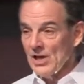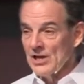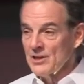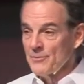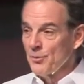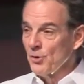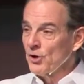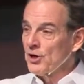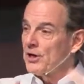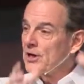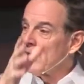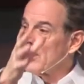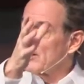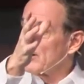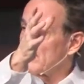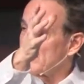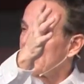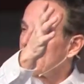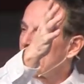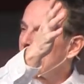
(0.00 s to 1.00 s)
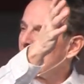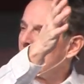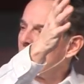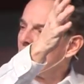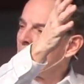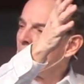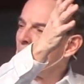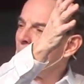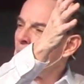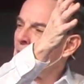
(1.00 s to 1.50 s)
The book uh,
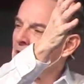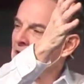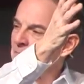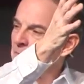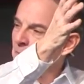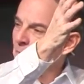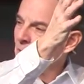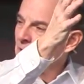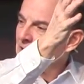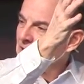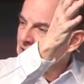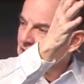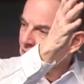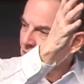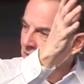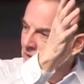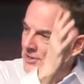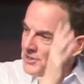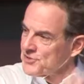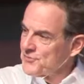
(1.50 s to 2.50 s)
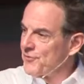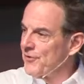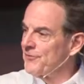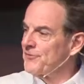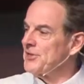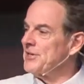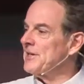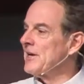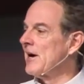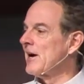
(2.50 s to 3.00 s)
may have been written as early as
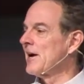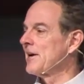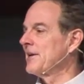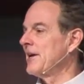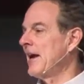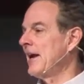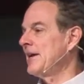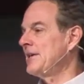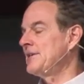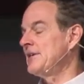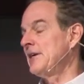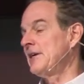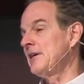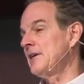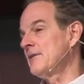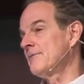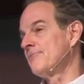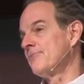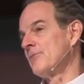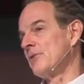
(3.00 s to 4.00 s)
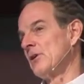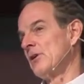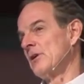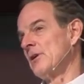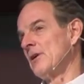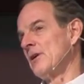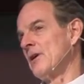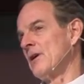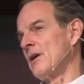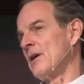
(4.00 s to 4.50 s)
59 AD
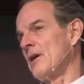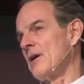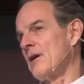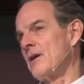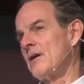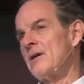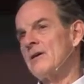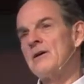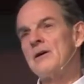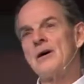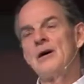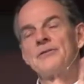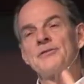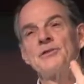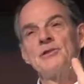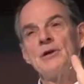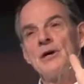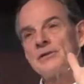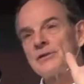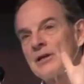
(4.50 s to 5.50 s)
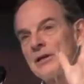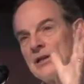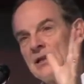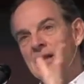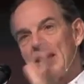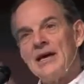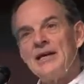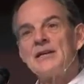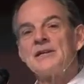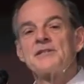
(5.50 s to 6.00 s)
uh, at, at, the
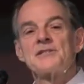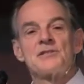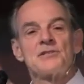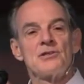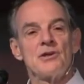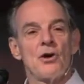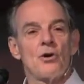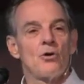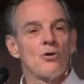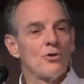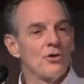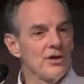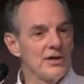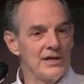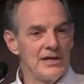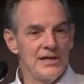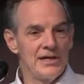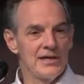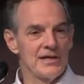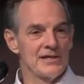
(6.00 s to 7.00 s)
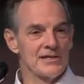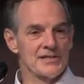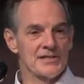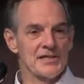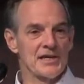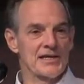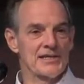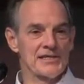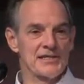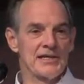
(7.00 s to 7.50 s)
latest, early
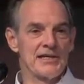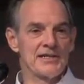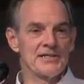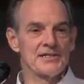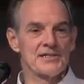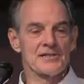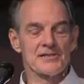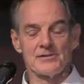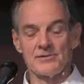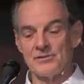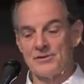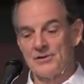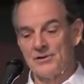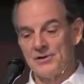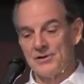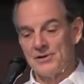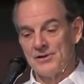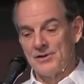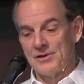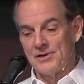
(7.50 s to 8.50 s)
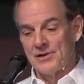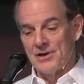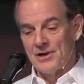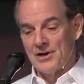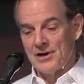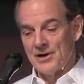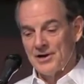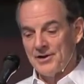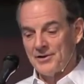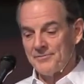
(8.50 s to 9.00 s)
60s.
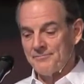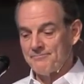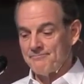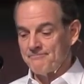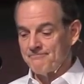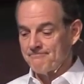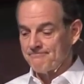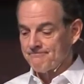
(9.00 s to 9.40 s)
Um,